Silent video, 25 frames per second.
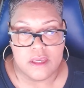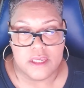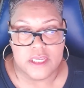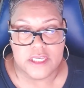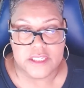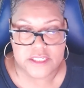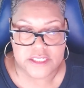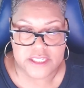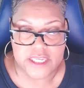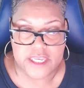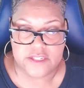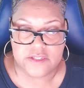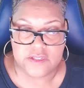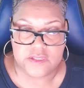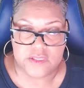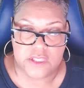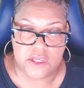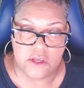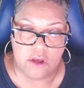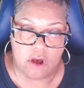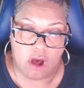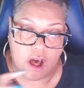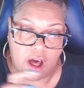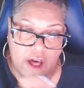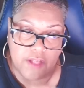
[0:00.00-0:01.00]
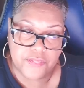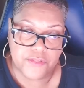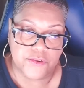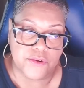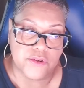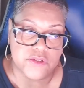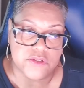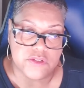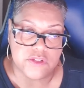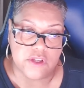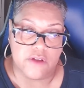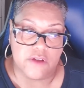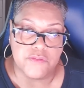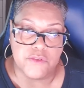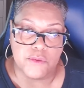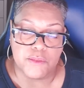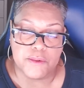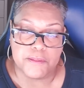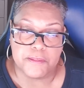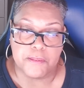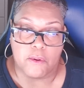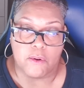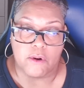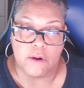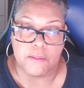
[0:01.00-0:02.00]
says the authors of the
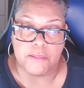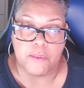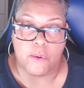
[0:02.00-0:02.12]
report